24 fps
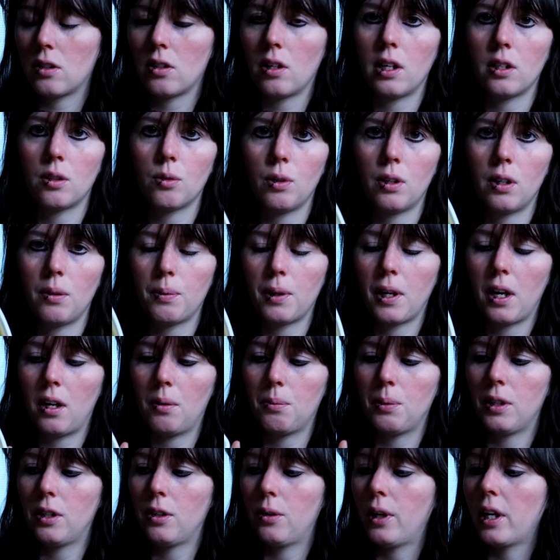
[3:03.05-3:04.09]
So that's what I've
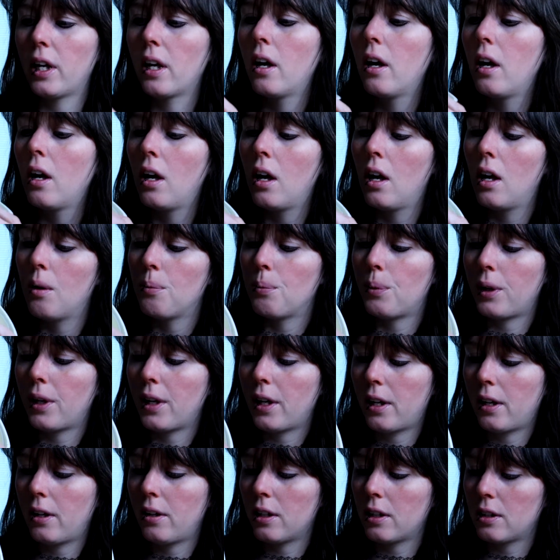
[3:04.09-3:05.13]
kind of been doing. But
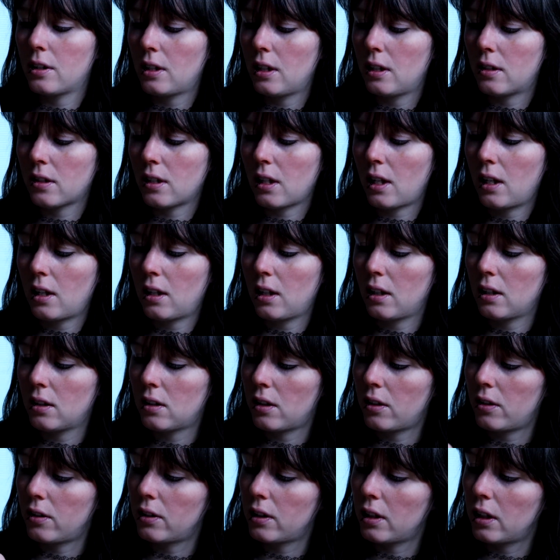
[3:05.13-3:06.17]
yeah, you can see it's kind of
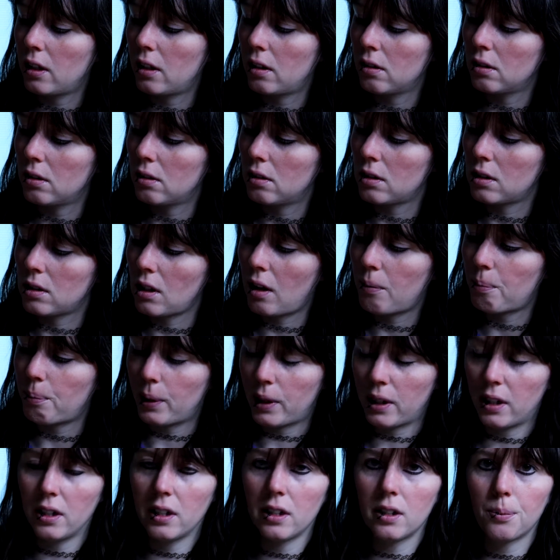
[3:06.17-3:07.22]
starting to get a little soft,
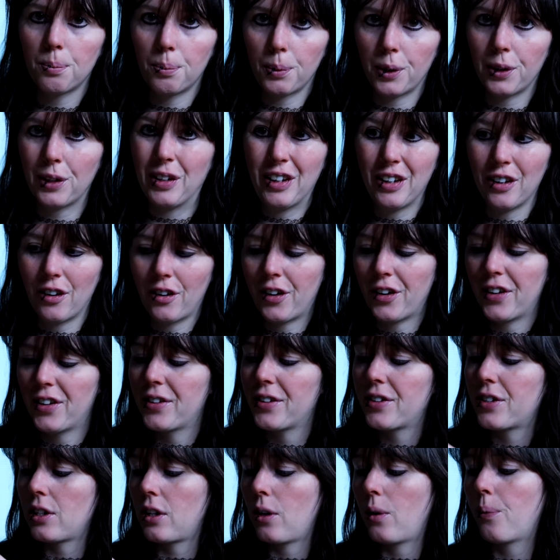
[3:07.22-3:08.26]
but it is pretty
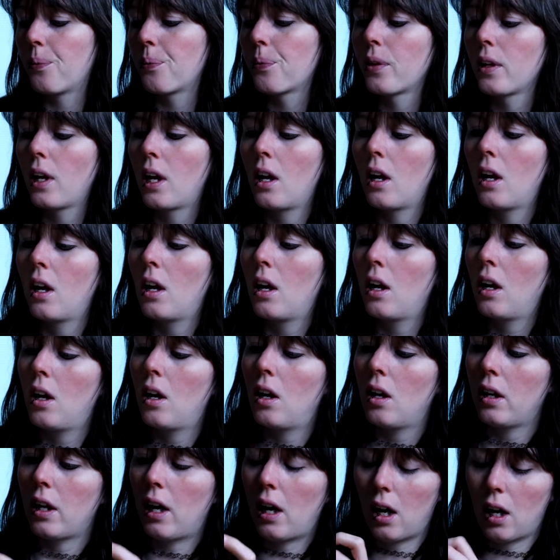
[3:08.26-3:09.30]
hard. So
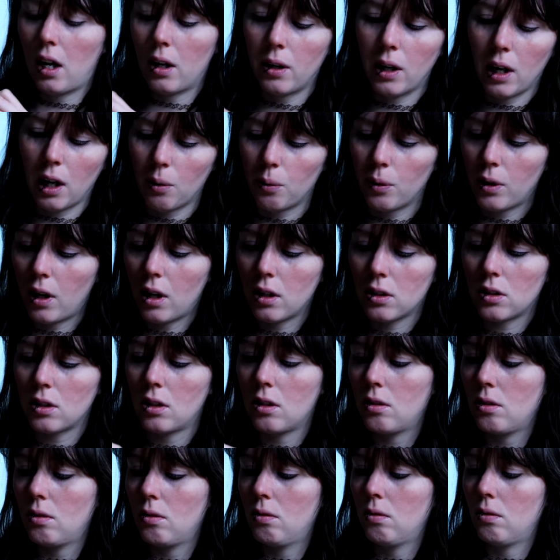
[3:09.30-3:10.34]
yeah, I know I will
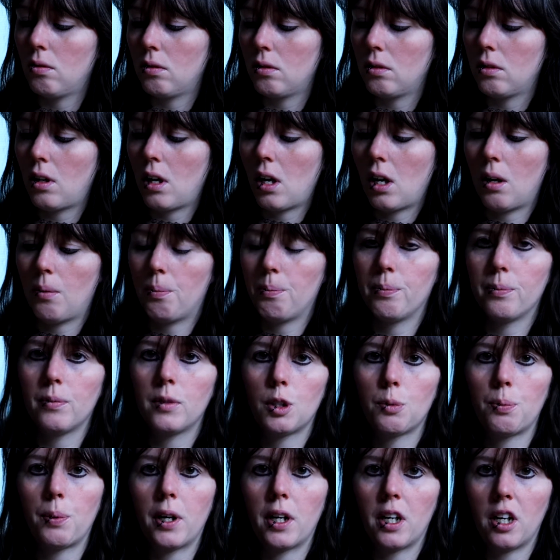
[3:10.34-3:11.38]
also um,
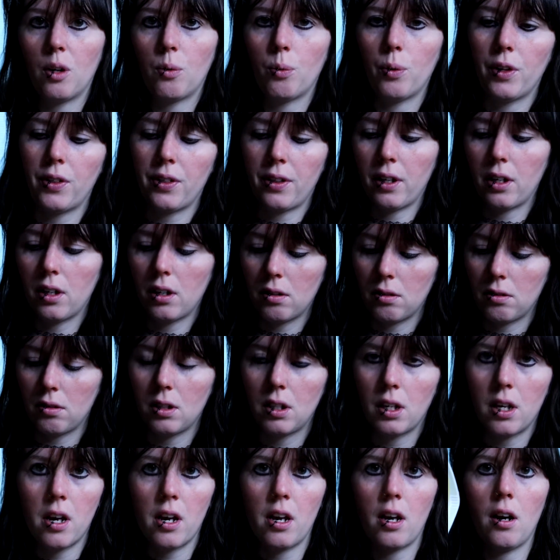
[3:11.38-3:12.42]
spread it with the
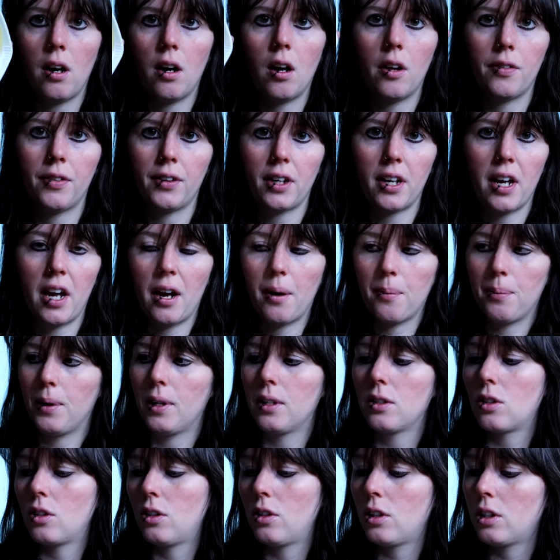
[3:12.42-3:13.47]
on the
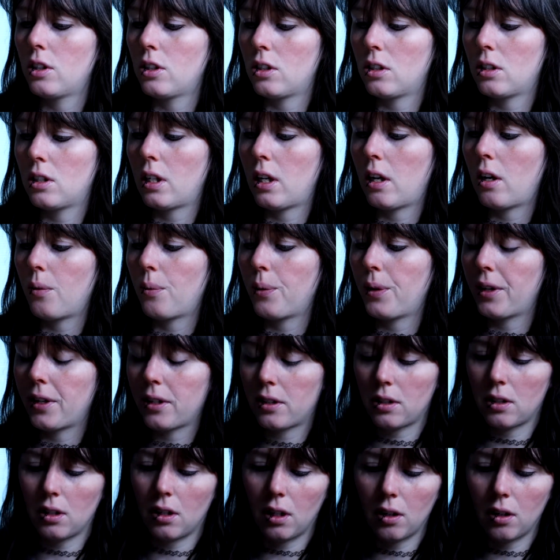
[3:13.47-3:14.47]
camera so you can just see how it works.